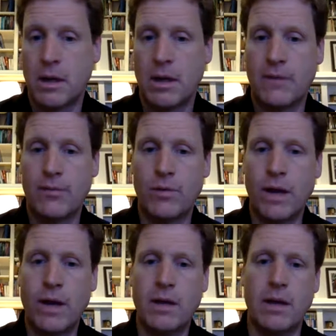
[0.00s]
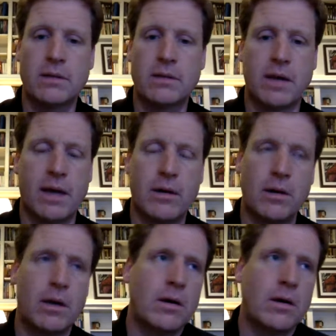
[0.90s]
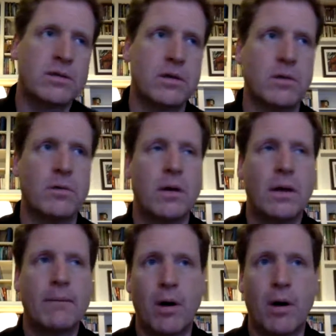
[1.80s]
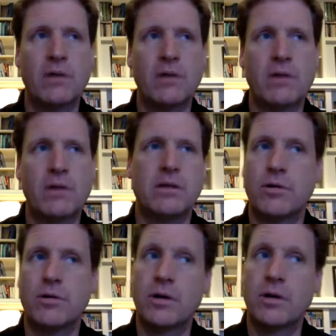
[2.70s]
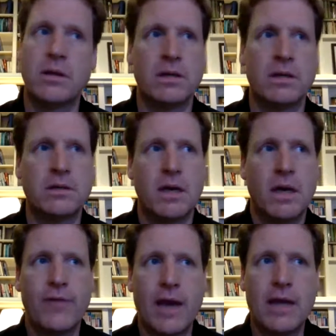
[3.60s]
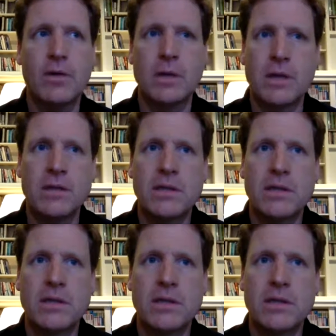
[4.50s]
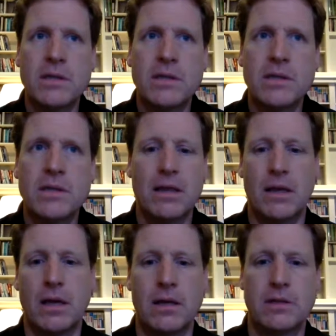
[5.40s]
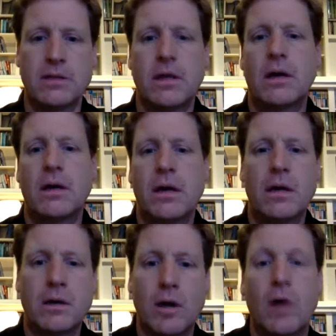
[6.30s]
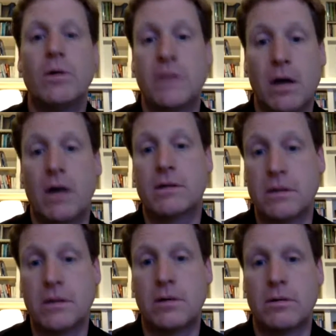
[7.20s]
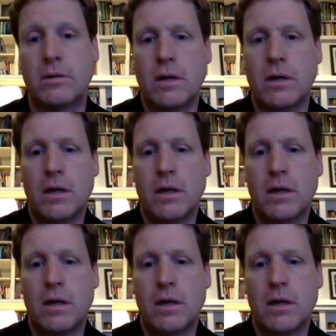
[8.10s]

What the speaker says: And if we recognize that, and also Paul says in Corinthians, if anyone thinks he knows anything, he does not yet know as he ought to know.